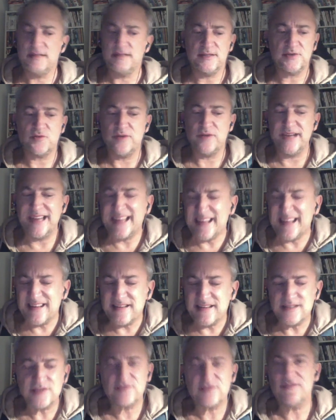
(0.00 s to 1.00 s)
Screening
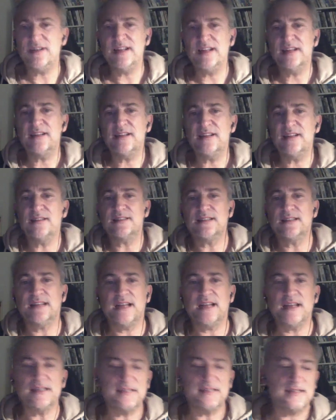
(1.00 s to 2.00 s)

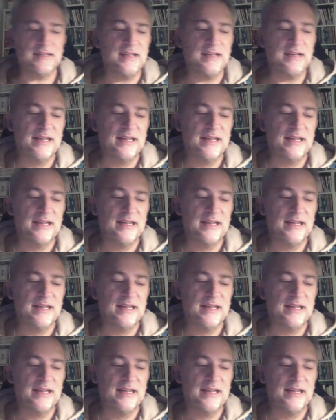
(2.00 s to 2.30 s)
cast.